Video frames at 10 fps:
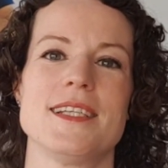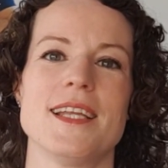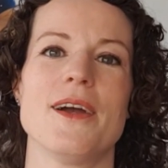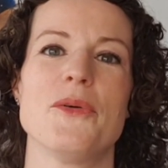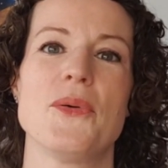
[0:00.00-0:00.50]

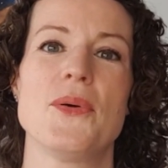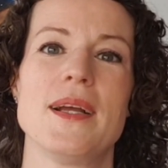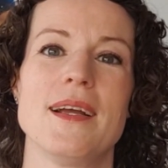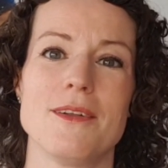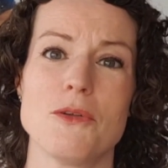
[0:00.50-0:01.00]
Now,
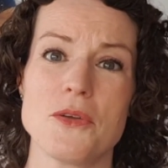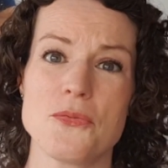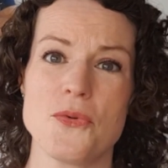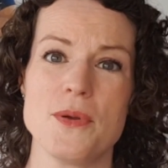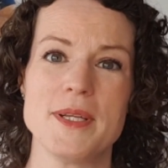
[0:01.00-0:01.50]
a lot
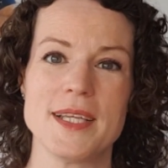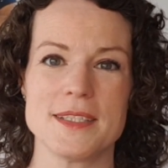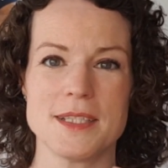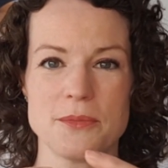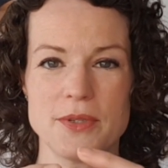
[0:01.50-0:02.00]
of women
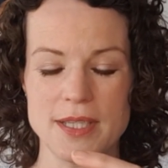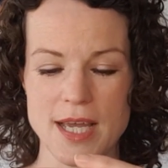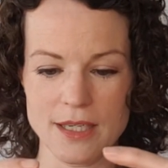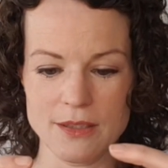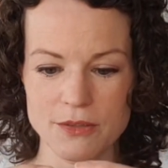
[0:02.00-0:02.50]
end up with
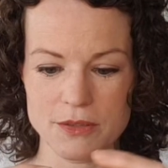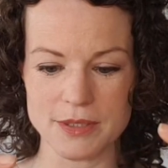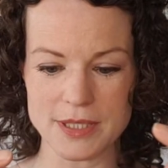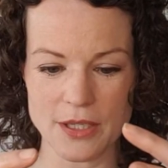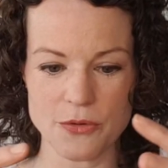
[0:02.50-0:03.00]

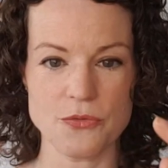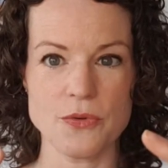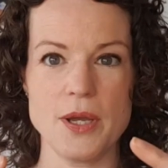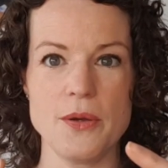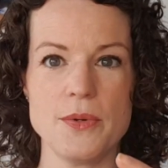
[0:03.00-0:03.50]
ankles that
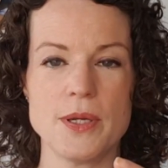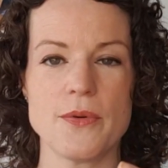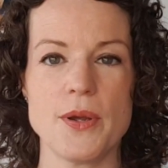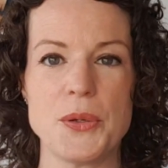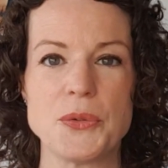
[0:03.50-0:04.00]
grow and
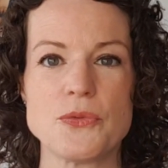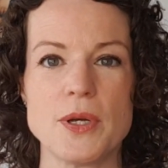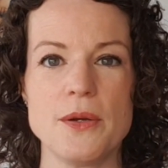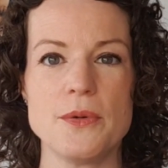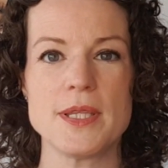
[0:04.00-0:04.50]
grow and
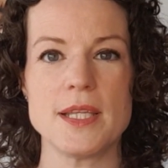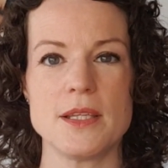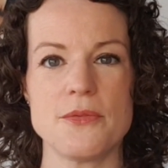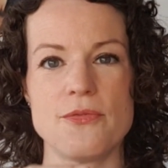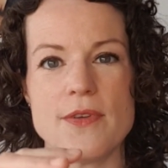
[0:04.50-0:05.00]
grow, and then
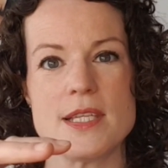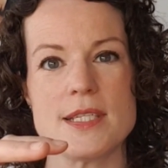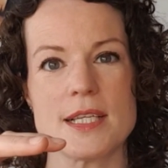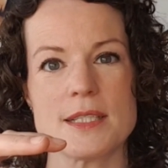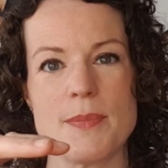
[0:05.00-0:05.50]
the feet
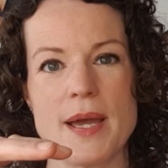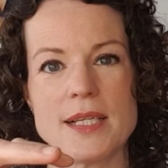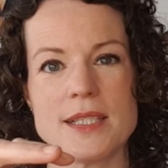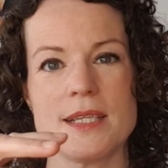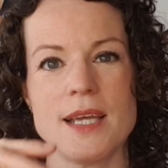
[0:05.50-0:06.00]

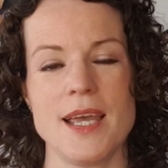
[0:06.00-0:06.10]
expand,